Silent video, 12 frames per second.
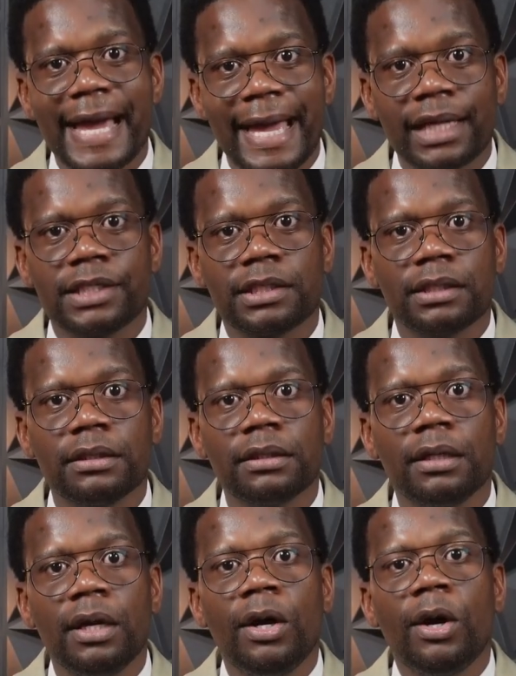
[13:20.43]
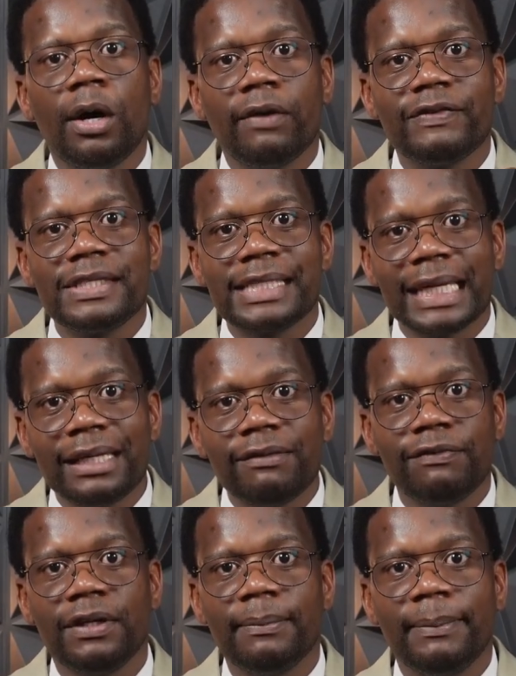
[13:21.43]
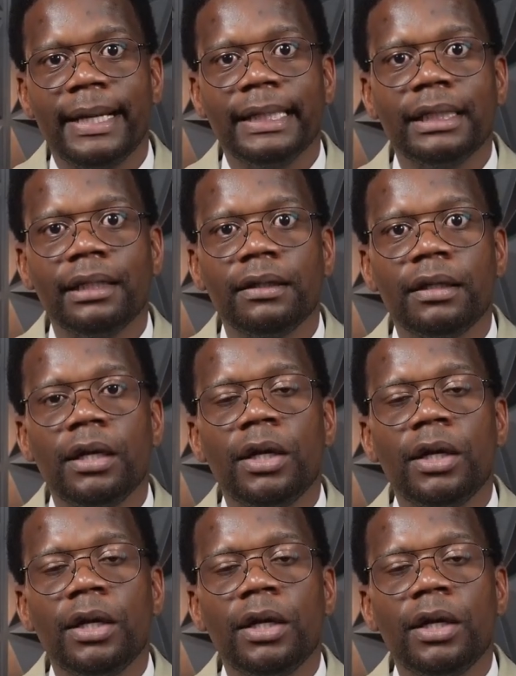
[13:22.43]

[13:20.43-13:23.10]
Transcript: action of saving money,